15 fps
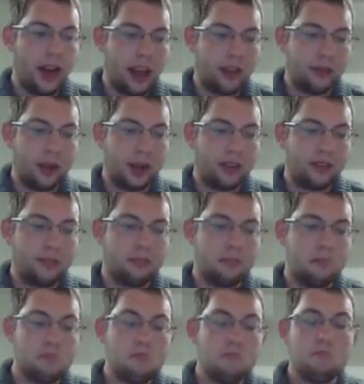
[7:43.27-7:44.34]
aspects:
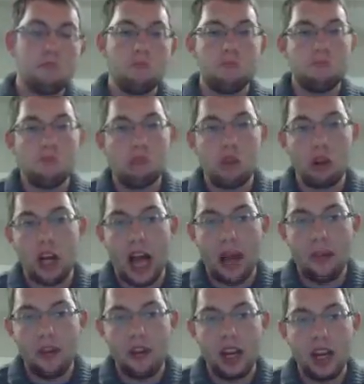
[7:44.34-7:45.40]

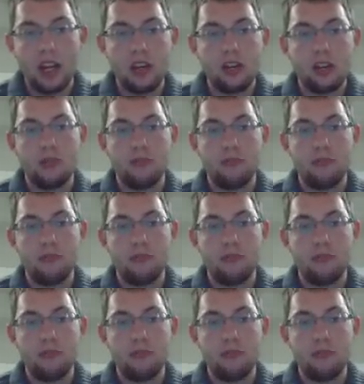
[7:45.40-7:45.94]
climate change